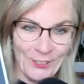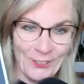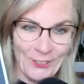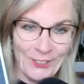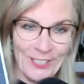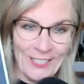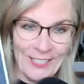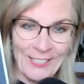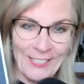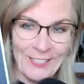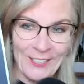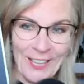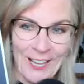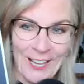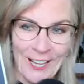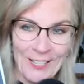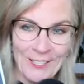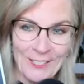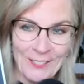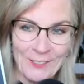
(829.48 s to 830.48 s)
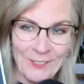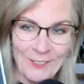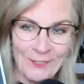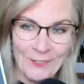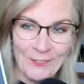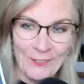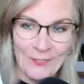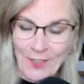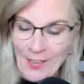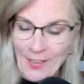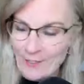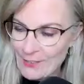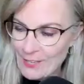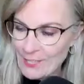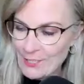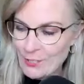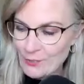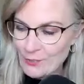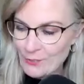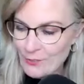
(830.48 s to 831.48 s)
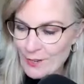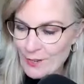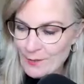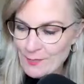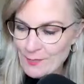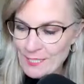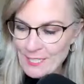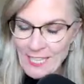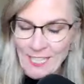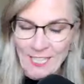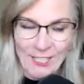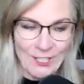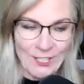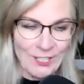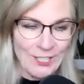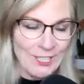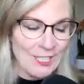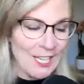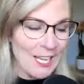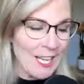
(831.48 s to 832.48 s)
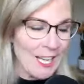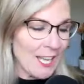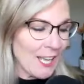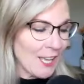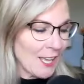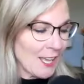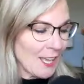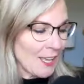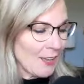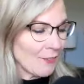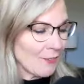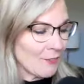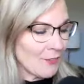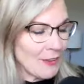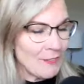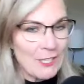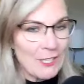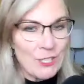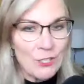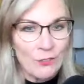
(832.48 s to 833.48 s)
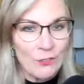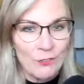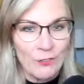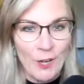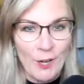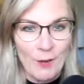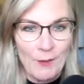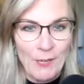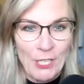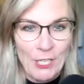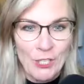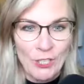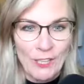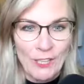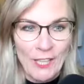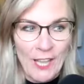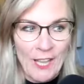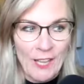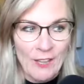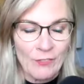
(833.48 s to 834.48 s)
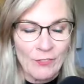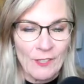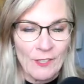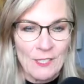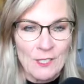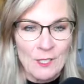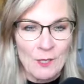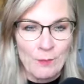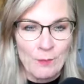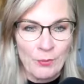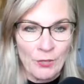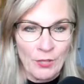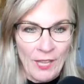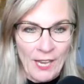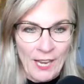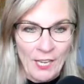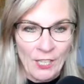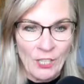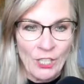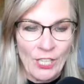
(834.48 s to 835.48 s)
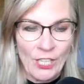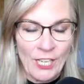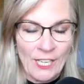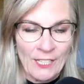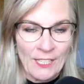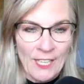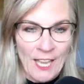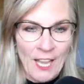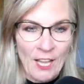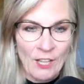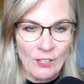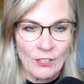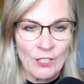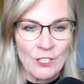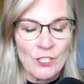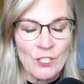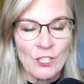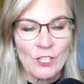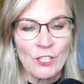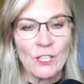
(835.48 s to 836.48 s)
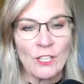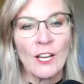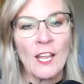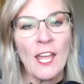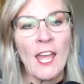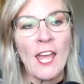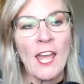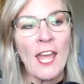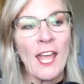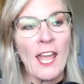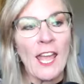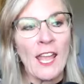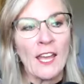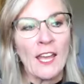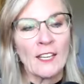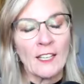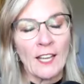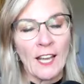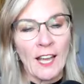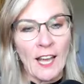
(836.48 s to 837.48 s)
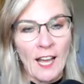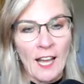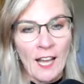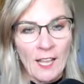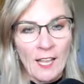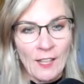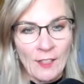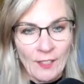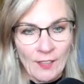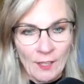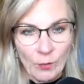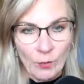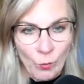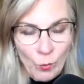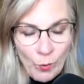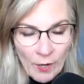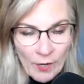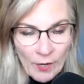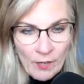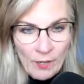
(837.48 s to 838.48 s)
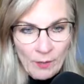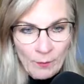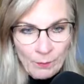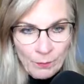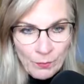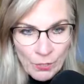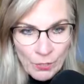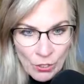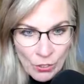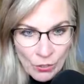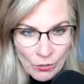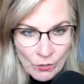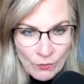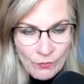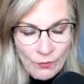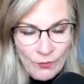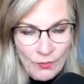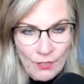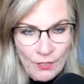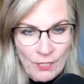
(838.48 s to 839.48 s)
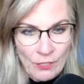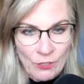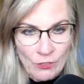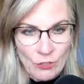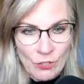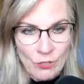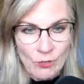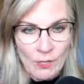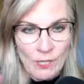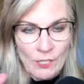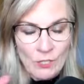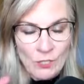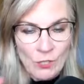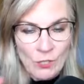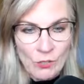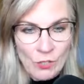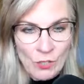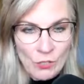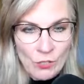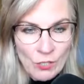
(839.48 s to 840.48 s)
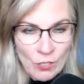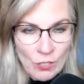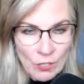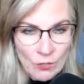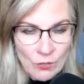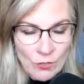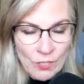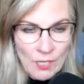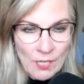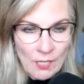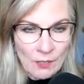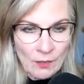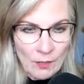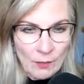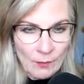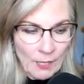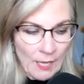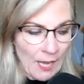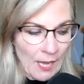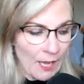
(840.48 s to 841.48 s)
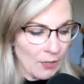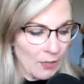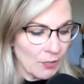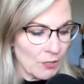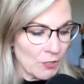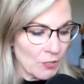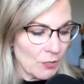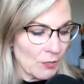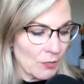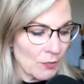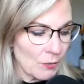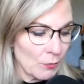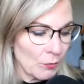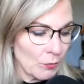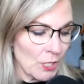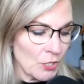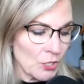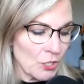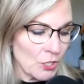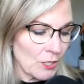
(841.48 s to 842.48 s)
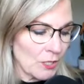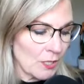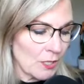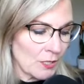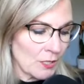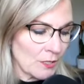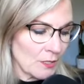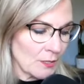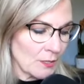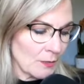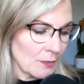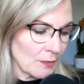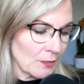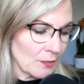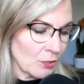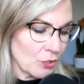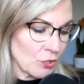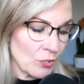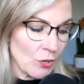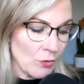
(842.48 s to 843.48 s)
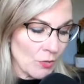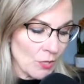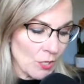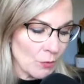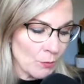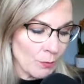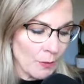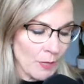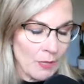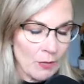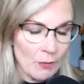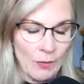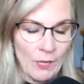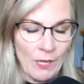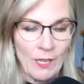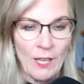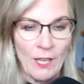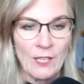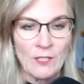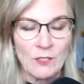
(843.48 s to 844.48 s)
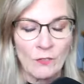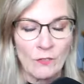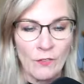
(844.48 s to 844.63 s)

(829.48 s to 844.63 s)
include in class, the 5X Your Farm Sales 5X Your Farm in Your Life. It's a planner and calendar. And I think what a beautiful thing you're doing. So you're using the calendar, which is so cute, by the way. It has a